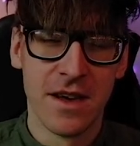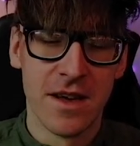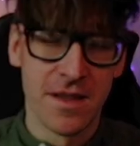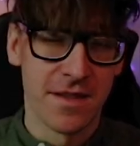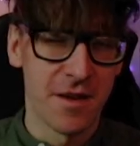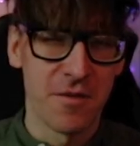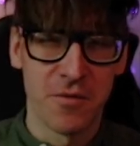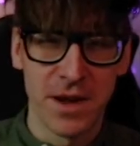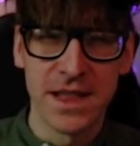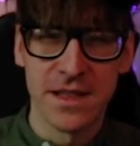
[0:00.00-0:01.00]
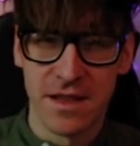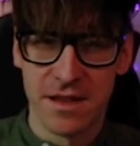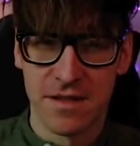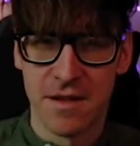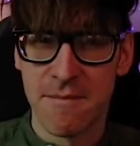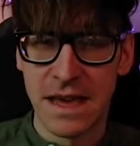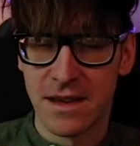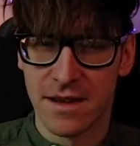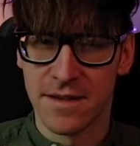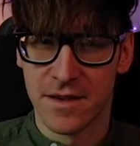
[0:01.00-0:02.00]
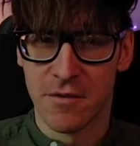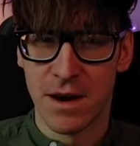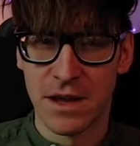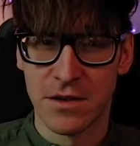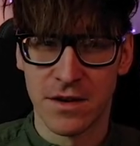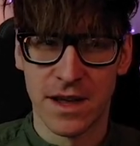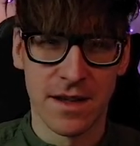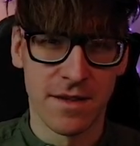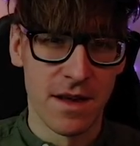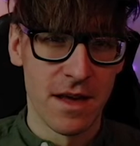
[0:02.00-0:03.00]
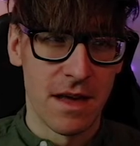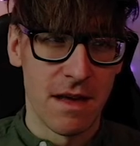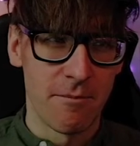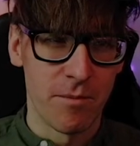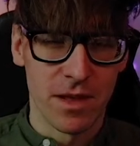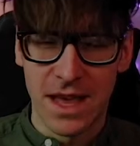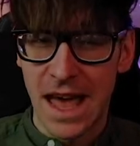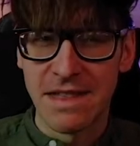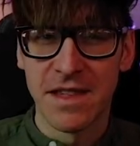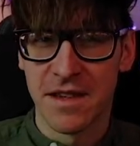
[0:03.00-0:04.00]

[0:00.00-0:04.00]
So that was really the main consideration is, can this